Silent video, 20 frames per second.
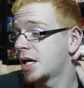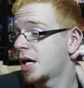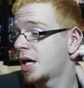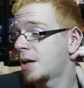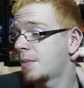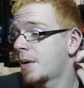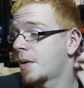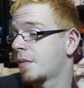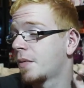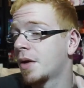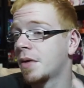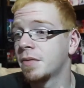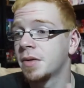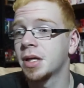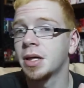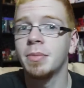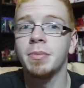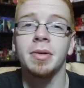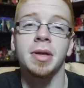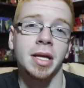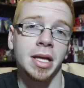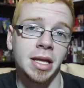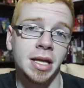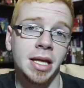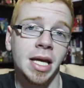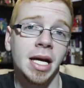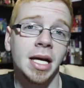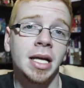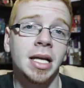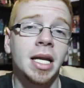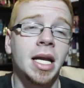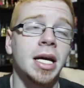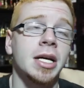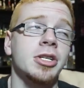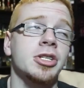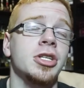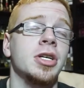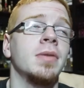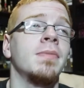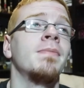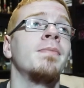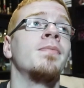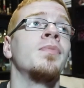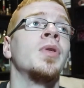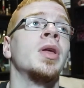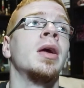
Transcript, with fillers: Um, I would love to complete that collection.